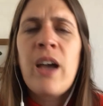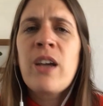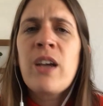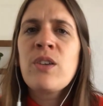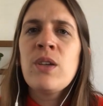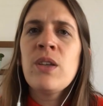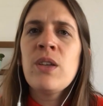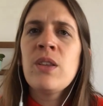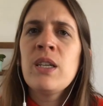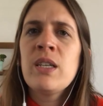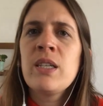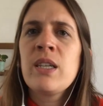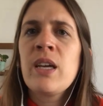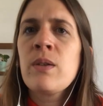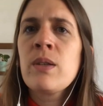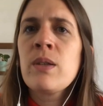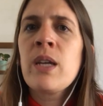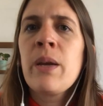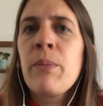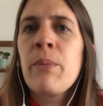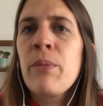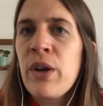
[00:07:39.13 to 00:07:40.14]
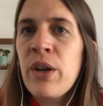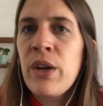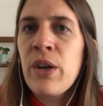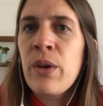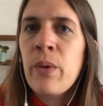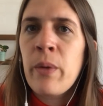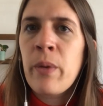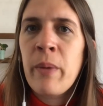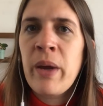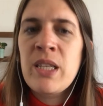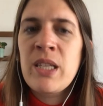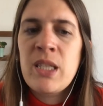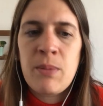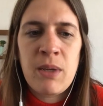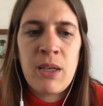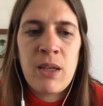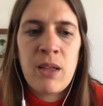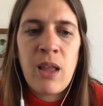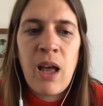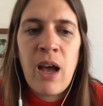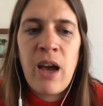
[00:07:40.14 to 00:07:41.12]
Actually, the Downtime branding reminds me
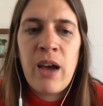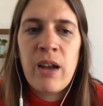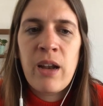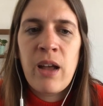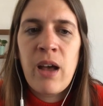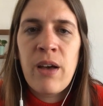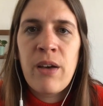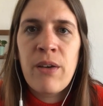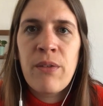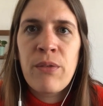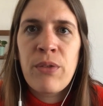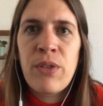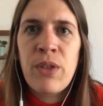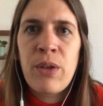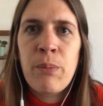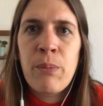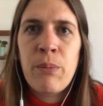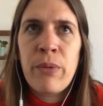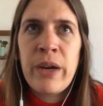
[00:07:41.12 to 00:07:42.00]
a lot of the